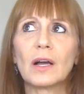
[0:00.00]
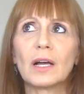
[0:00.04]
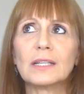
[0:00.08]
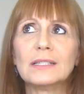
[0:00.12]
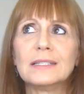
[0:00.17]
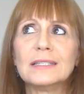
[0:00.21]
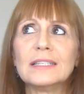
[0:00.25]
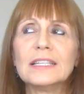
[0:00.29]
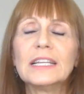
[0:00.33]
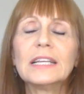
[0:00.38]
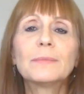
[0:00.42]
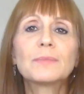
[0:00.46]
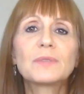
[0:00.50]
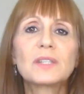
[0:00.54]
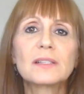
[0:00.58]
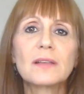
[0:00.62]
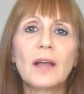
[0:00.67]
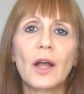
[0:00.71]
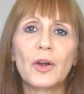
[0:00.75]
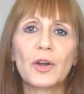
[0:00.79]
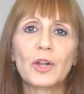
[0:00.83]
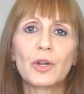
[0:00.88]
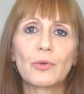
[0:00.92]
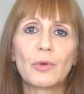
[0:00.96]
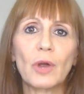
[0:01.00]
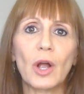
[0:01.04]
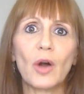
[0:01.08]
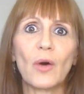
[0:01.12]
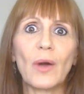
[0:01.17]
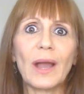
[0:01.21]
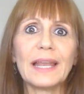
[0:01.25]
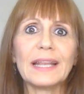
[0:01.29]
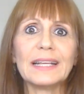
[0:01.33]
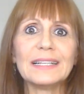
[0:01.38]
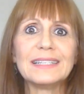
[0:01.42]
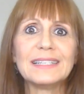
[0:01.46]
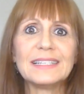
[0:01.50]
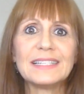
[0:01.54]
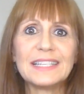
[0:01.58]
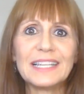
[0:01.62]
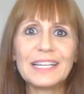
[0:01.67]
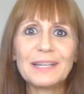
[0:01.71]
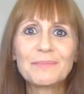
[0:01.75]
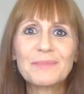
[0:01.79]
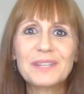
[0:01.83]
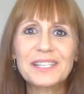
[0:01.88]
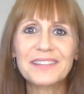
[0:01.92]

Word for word: a deep desire to grow and a deep